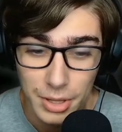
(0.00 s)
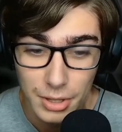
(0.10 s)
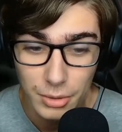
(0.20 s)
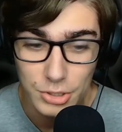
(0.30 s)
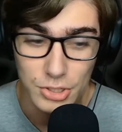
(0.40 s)

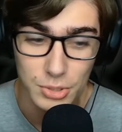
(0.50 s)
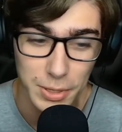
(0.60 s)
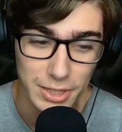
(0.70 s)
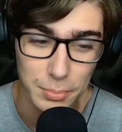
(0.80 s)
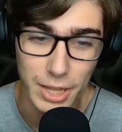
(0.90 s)
let's just
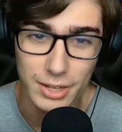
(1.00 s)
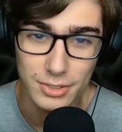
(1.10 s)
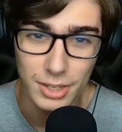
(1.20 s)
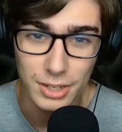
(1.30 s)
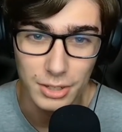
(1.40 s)
pick the black
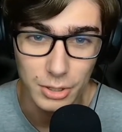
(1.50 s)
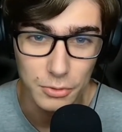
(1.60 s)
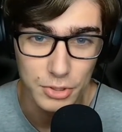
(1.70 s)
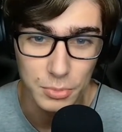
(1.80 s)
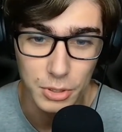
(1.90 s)
skin and go
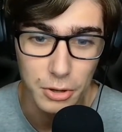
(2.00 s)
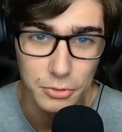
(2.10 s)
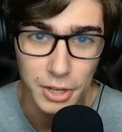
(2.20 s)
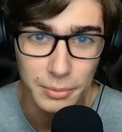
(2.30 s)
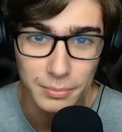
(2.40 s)
for some good old fun.